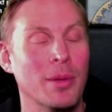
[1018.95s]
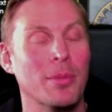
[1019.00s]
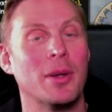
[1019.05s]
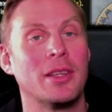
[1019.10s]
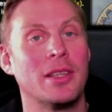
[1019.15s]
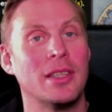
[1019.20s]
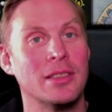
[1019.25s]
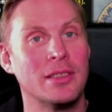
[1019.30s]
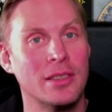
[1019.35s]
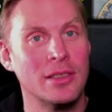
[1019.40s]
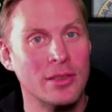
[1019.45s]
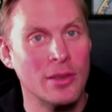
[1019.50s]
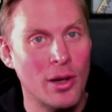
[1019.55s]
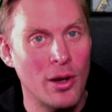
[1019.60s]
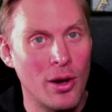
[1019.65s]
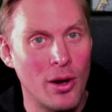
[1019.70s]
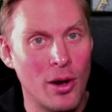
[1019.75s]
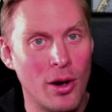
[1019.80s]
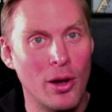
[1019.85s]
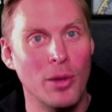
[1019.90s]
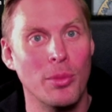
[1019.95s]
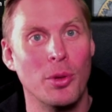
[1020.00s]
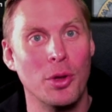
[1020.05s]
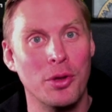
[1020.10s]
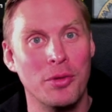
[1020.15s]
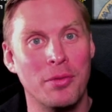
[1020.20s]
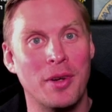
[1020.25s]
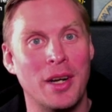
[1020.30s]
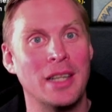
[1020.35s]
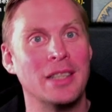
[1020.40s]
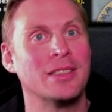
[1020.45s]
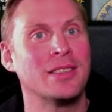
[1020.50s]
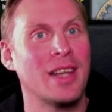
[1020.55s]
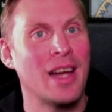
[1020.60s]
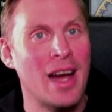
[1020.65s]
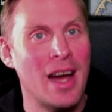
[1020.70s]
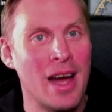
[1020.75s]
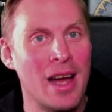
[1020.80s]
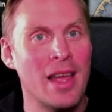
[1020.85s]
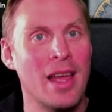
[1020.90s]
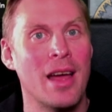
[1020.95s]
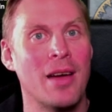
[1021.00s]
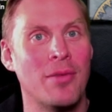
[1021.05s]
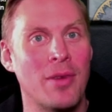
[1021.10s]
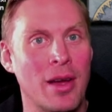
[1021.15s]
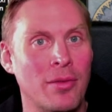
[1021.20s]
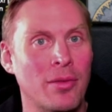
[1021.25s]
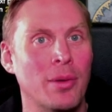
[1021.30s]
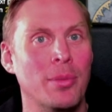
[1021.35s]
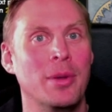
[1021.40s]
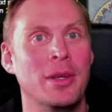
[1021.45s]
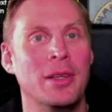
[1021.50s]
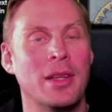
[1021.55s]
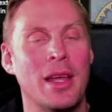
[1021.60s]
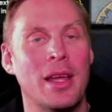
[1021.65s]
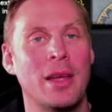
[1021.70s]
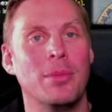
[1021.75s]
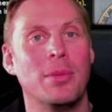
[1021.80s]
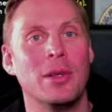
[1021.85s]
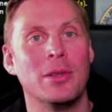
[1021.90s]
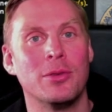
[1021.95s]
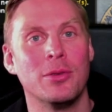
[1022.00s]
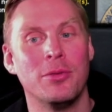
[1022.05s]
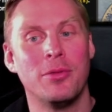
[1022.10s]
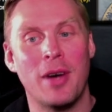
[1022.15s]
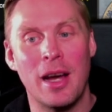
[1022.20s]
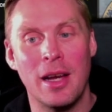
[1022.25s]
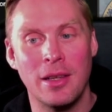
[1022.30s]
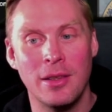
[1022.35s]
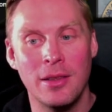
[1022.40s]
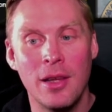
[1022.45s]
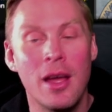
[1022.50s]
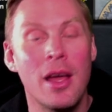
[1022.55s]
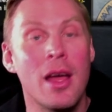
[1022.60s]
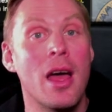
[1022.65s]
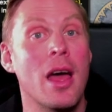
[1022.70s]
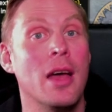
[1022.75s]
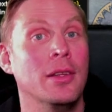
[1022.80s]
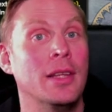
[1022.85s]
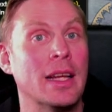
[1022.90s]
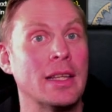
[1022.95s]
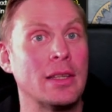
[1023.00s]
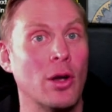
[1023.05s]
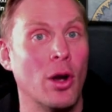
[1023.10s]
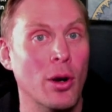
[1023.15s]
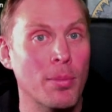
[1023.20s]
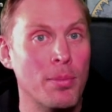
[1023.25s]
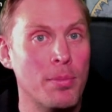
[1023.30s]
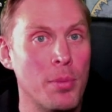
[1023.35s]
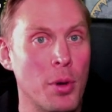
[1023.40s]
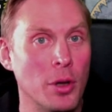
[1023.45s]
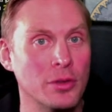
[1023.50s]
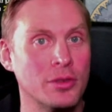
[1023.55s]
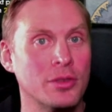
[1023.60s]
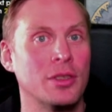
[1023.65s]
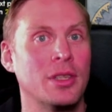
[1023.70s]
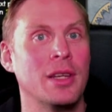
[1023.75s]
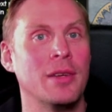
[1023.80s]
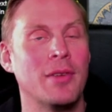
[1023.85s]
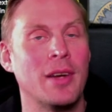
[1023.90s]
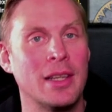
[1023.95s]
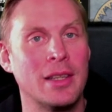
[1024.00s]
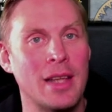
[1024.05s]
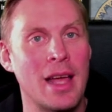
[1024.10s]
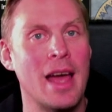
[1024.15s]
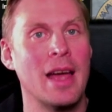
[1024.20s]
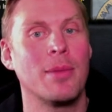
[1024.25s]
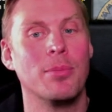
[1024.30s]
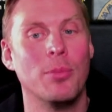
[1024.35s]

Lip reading: But this is all modifiers I have ever been able to find that are positive attack